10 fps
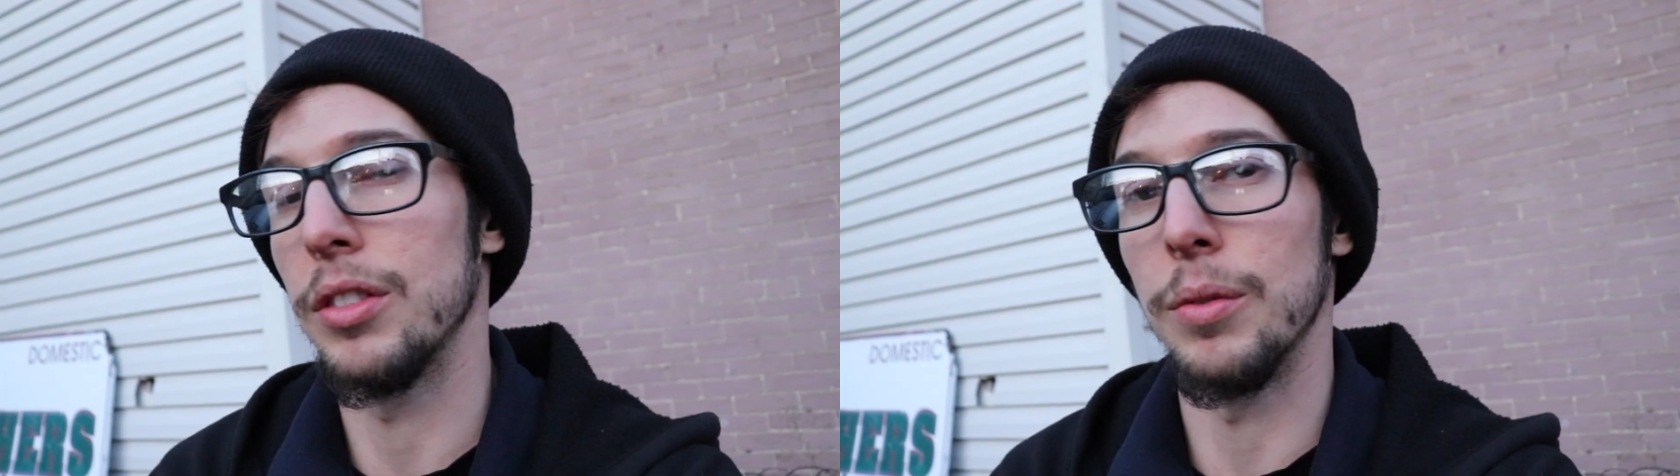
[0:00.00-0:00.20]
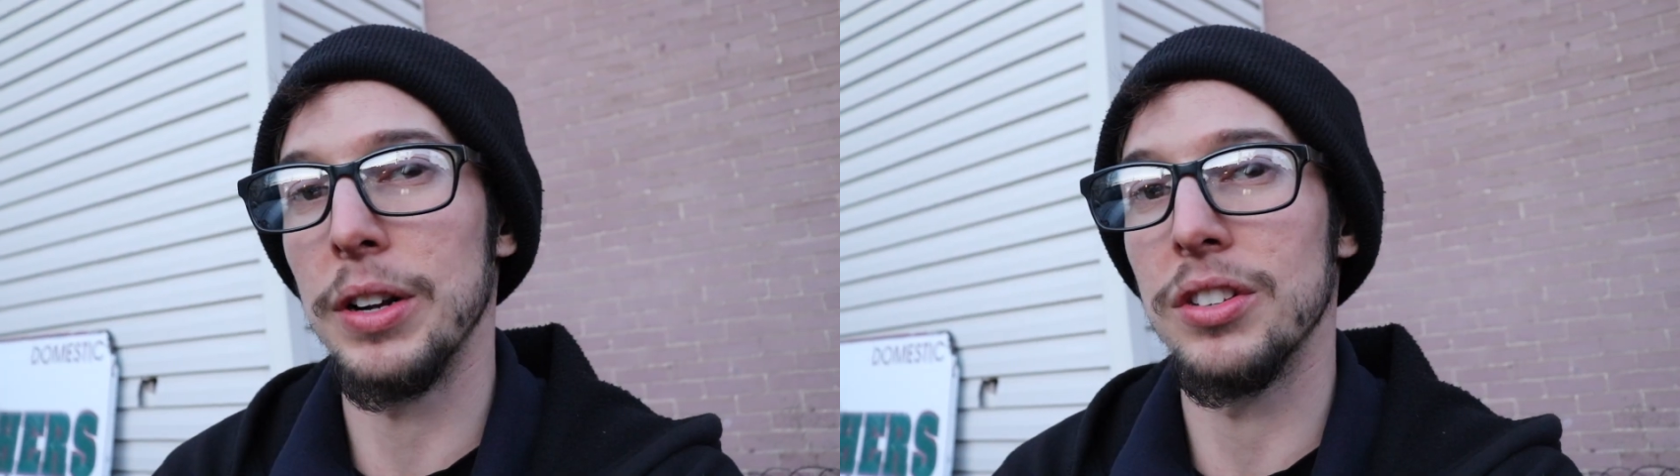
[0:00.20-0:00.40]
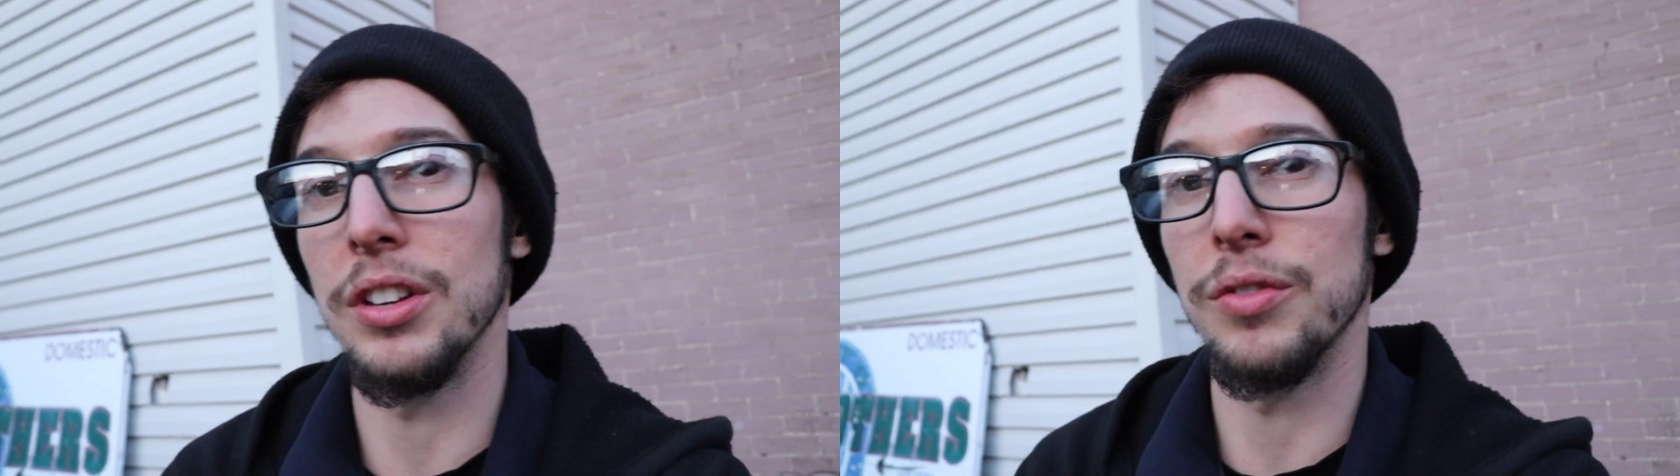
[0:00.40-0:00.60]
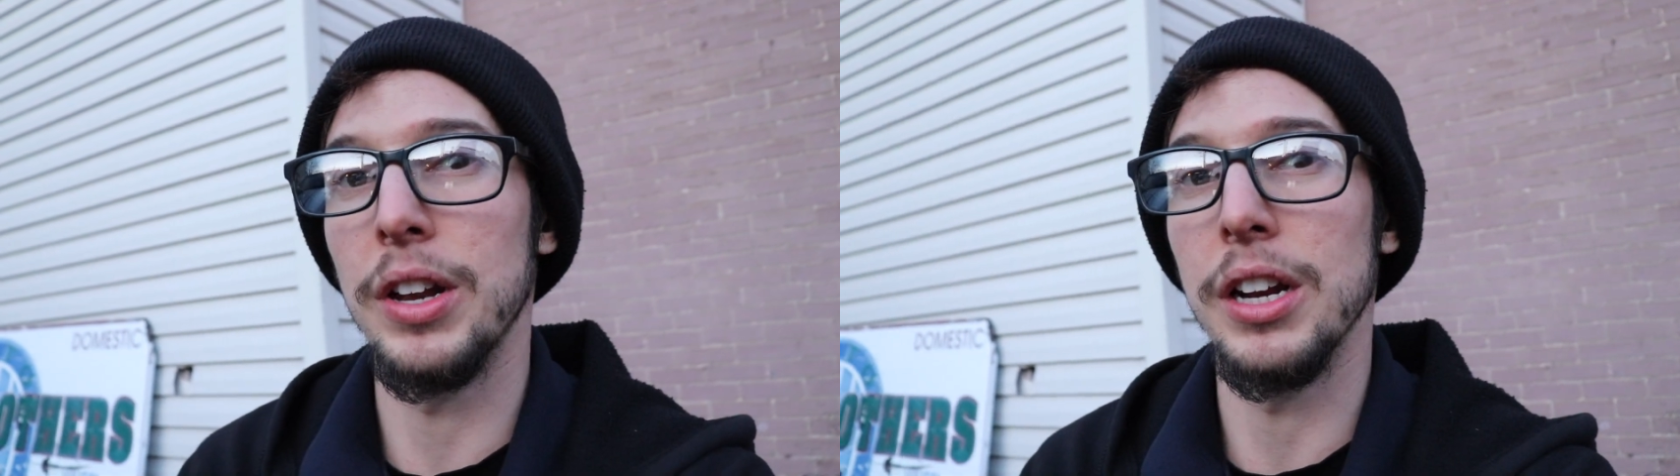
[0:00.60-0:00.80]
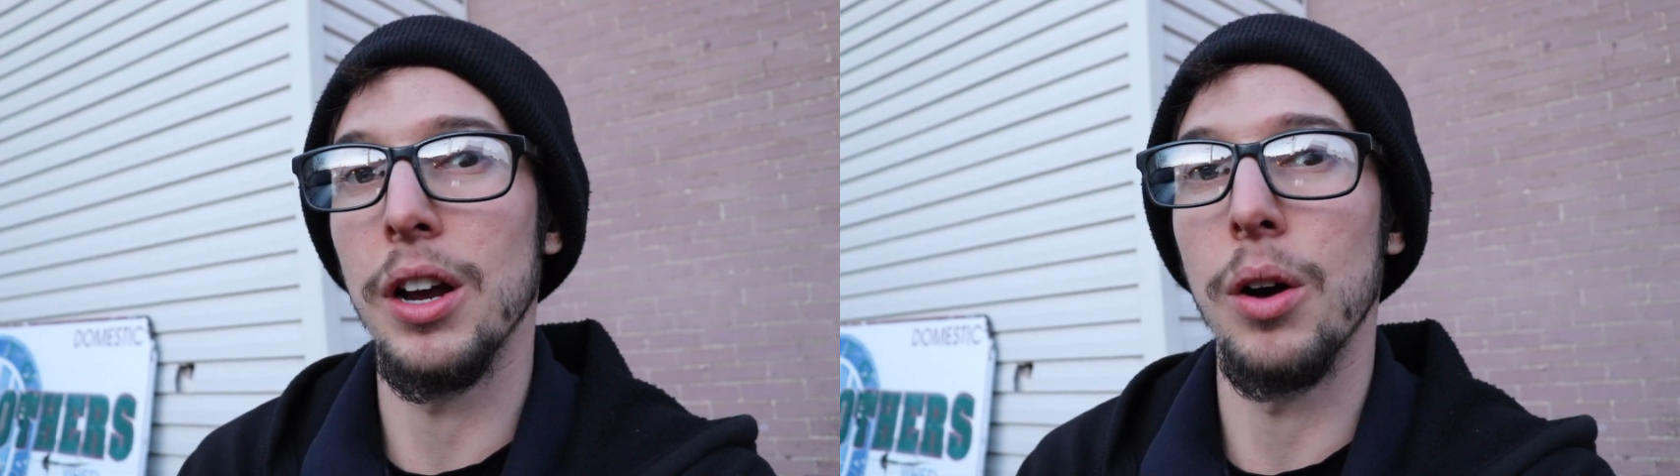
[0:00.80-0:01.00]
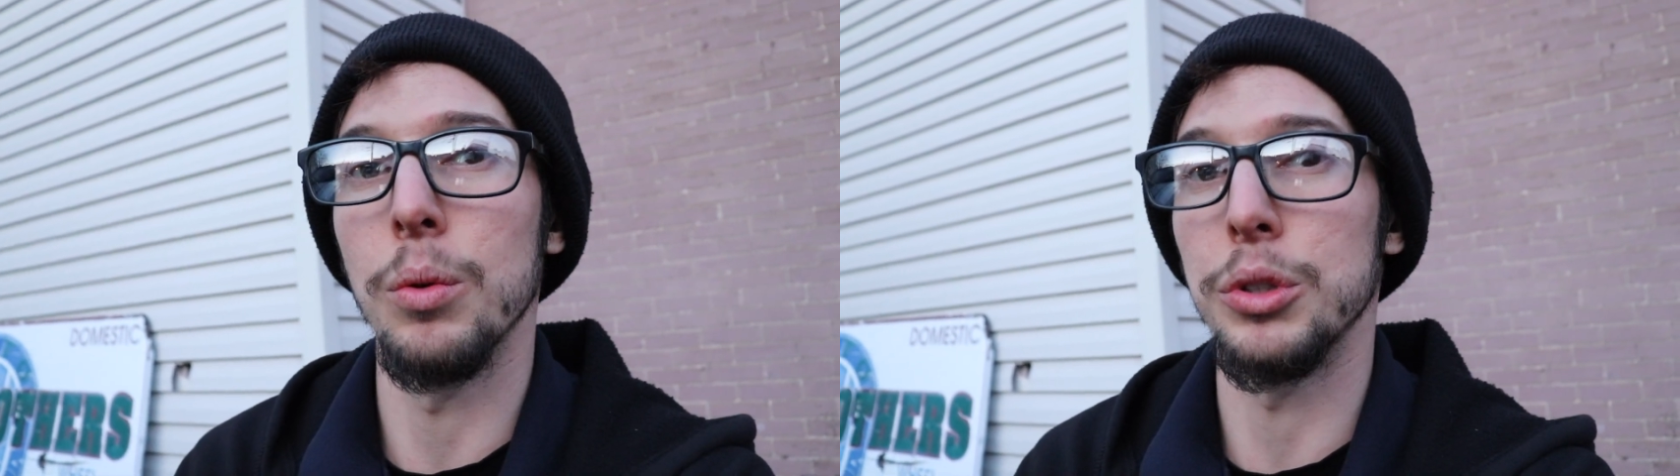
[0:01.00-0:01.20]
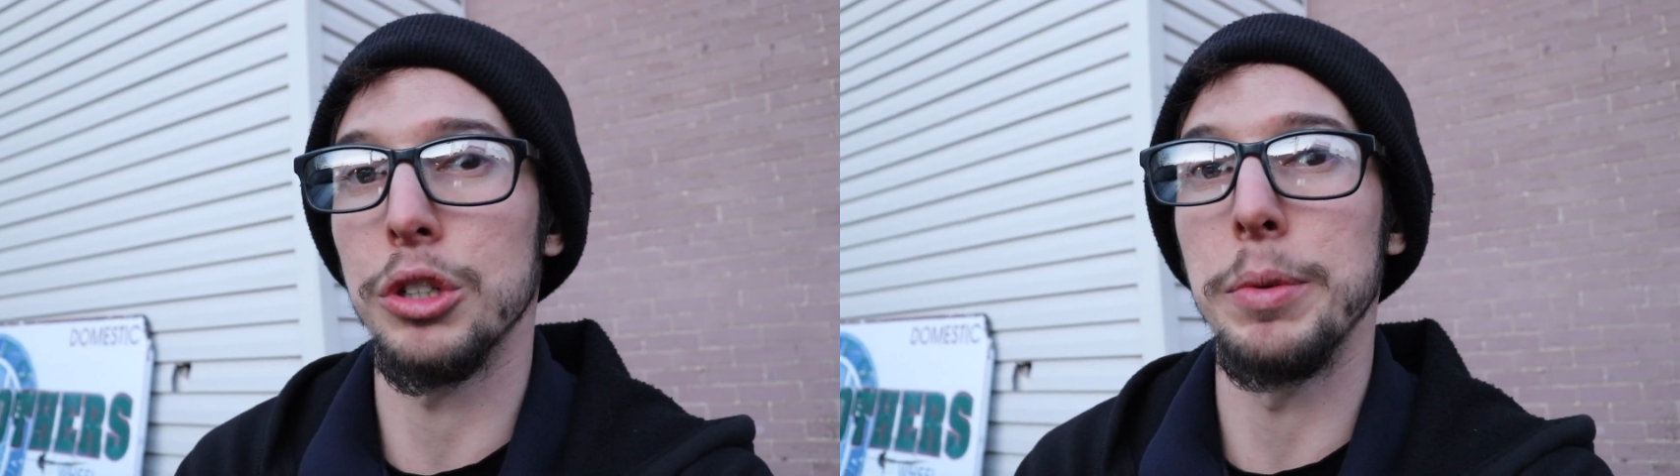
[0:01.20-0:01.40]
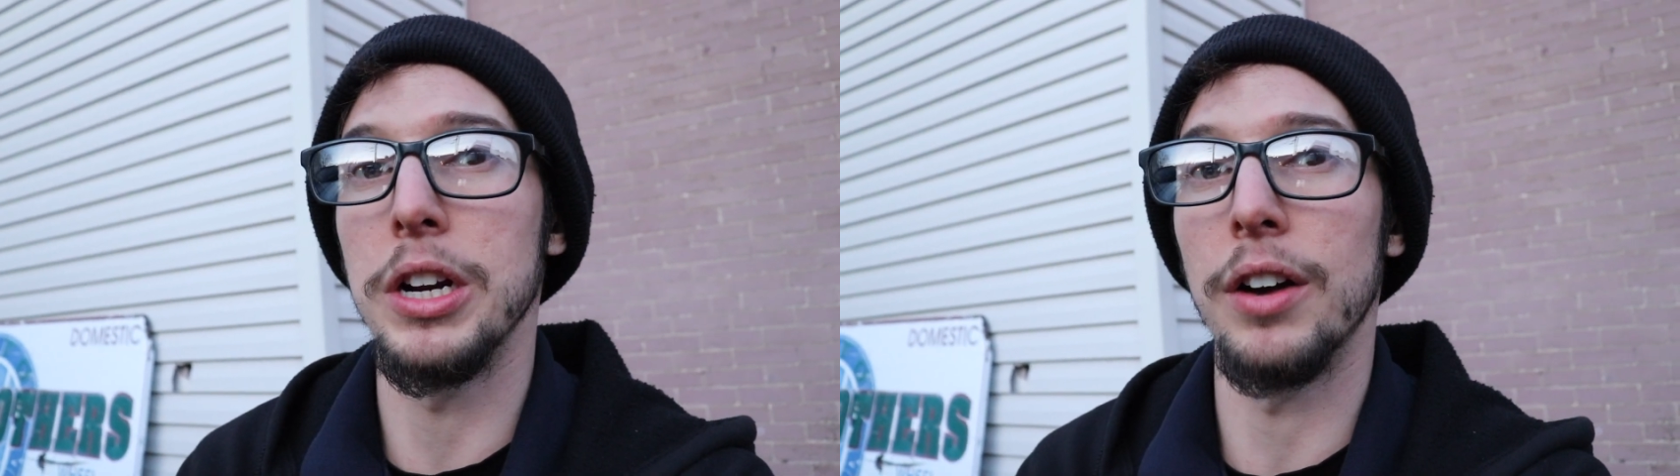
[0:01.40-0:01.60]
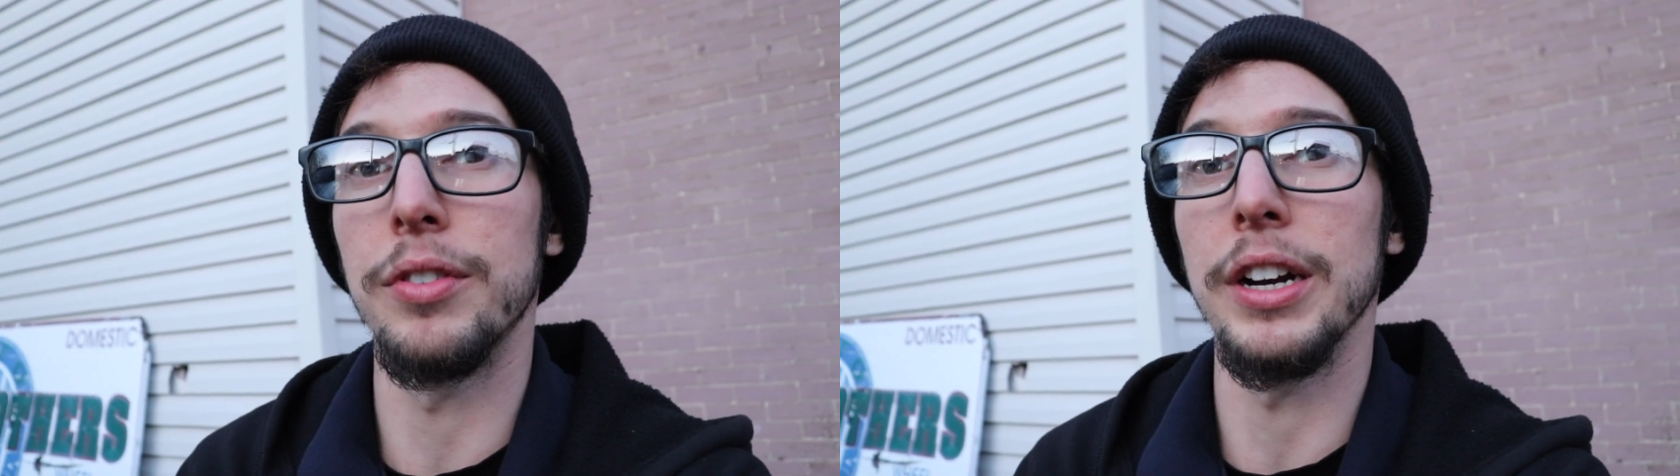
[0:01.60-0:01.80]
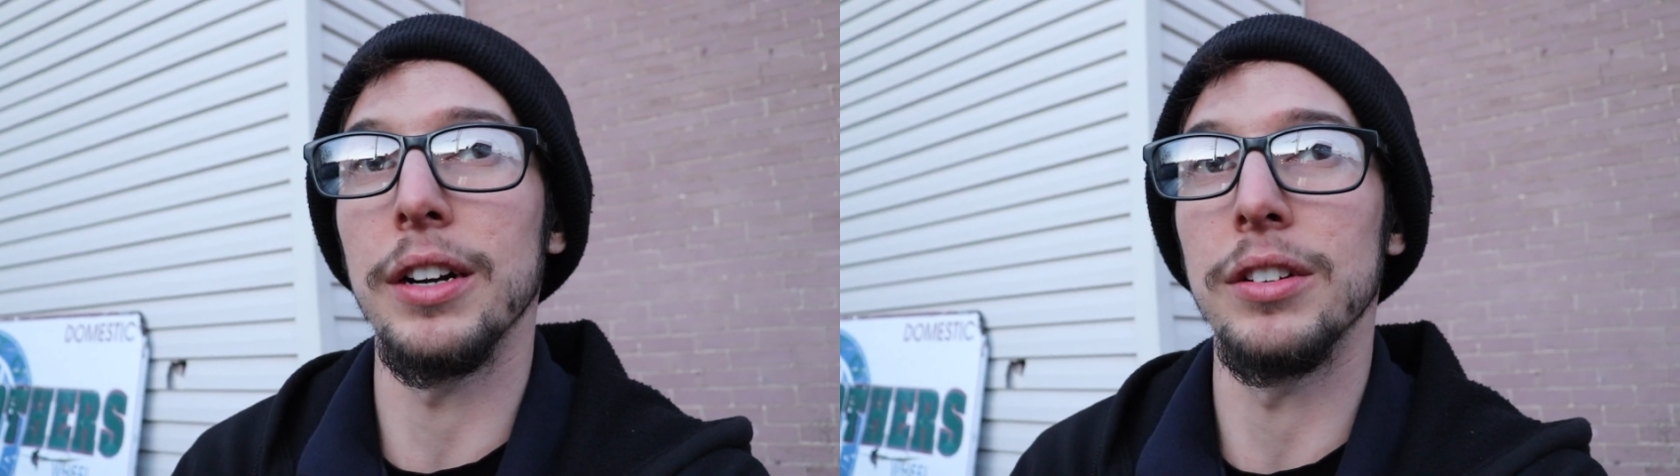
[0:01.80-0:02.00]
The rest of this video will just be
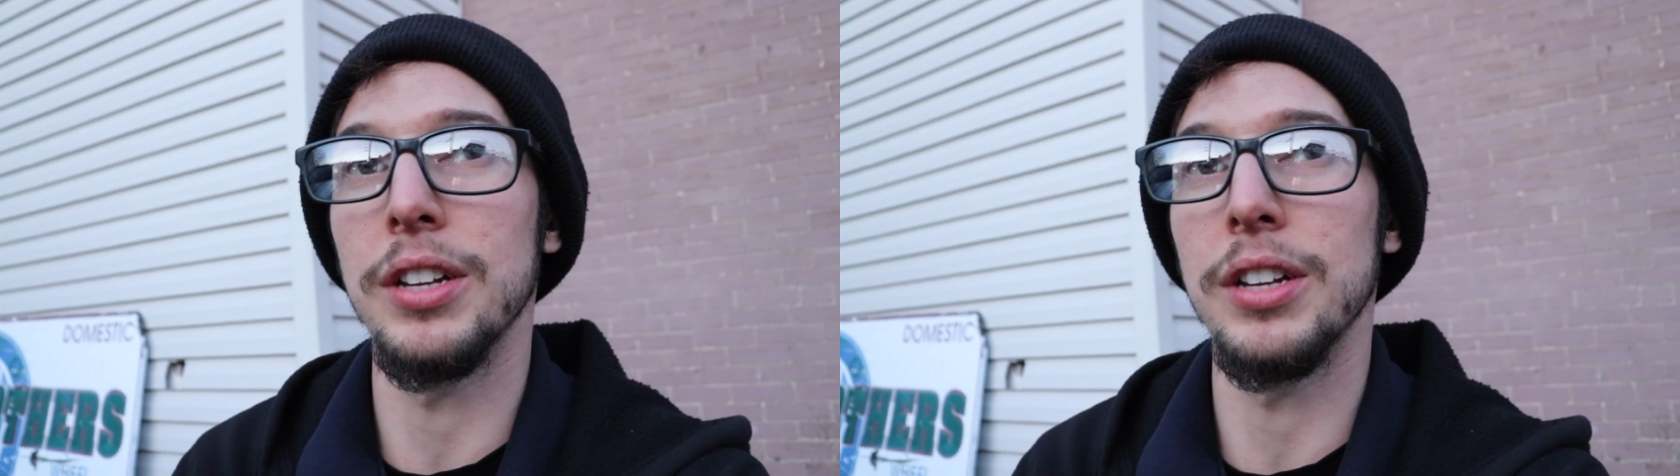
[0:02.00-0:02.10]
covering